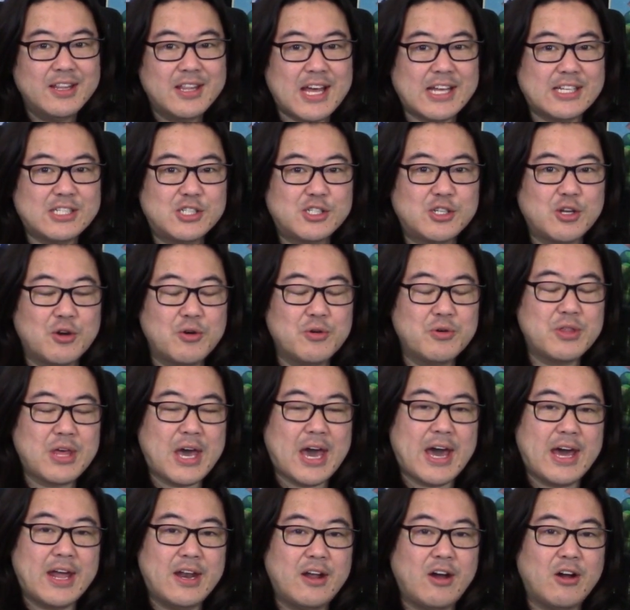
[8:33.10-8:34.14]
that show
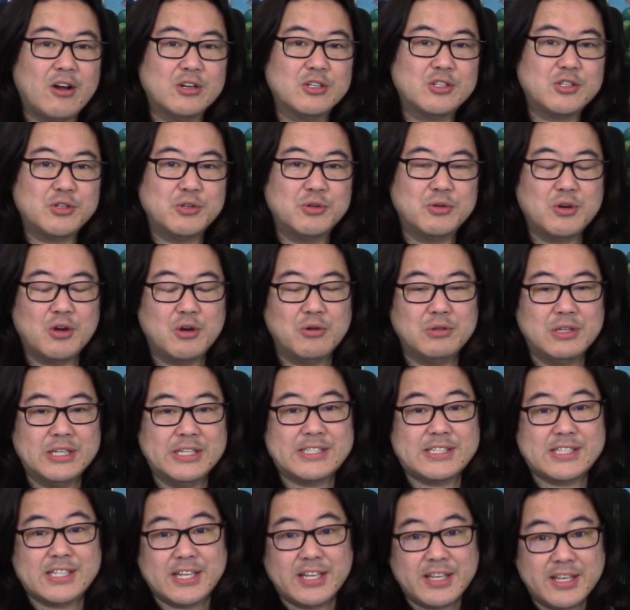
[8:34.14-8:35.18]
that Arturo
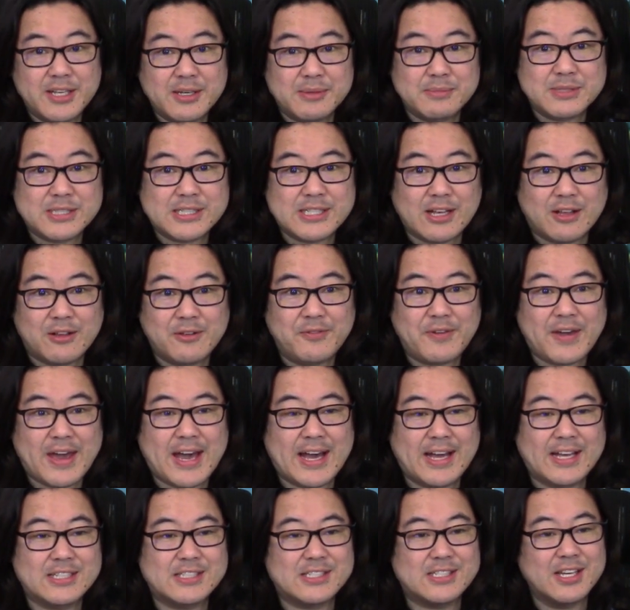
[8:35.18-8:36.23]
listed himself
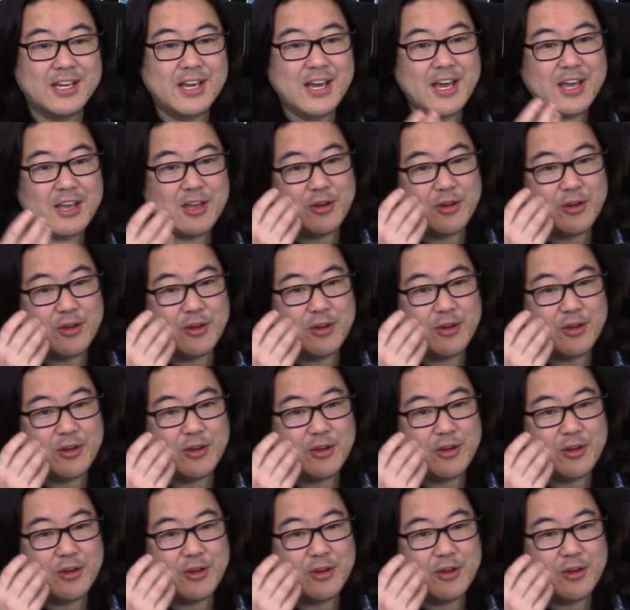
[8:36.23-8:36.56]
as,